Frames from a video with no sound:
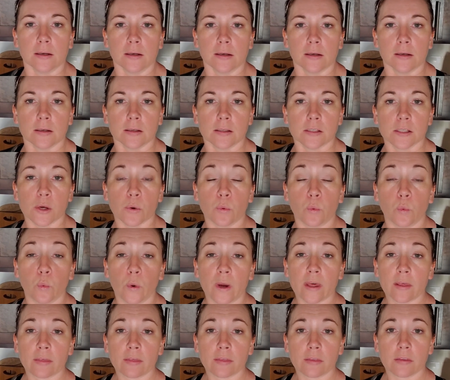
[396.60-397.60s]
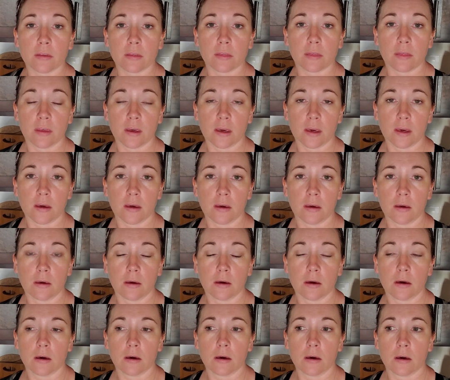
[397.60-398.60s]
So with
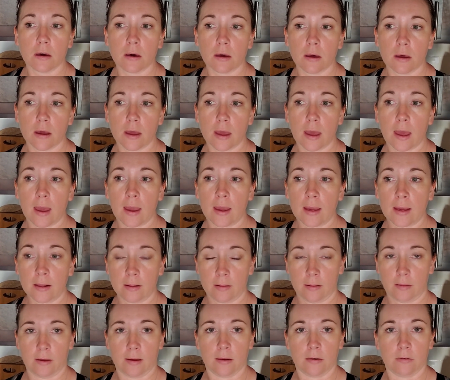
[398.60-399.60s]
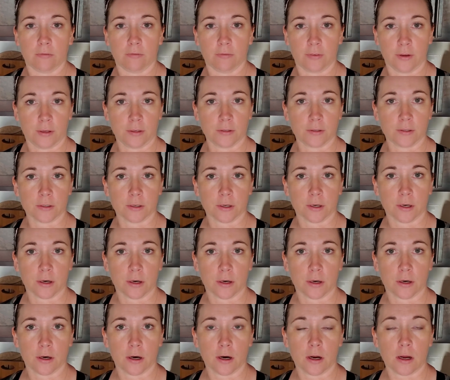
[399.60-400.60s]
the Inclin
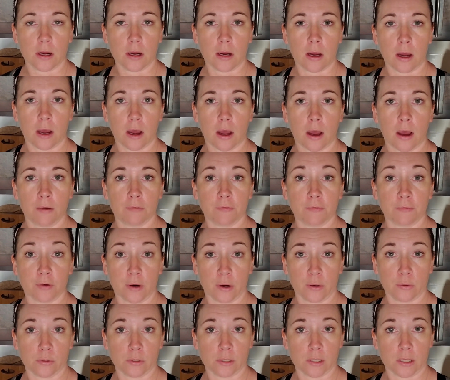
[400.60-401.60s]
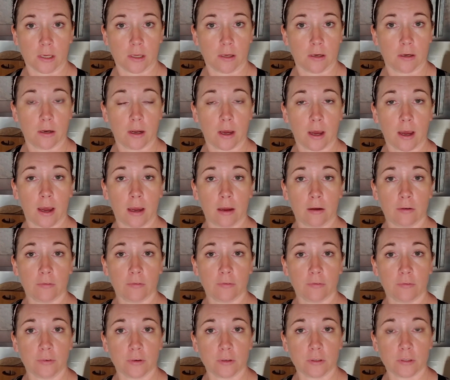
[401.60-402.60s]
filter frozen, I
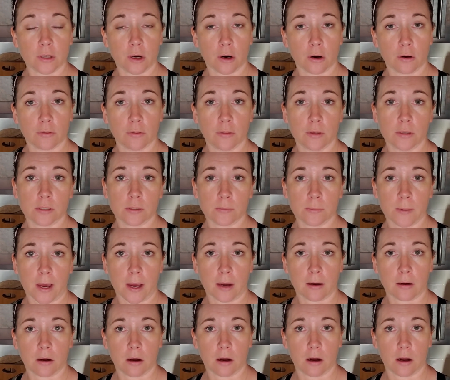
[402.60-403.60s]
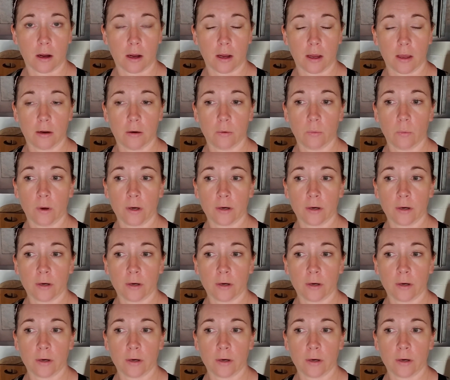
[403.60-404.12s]
have turned this back on.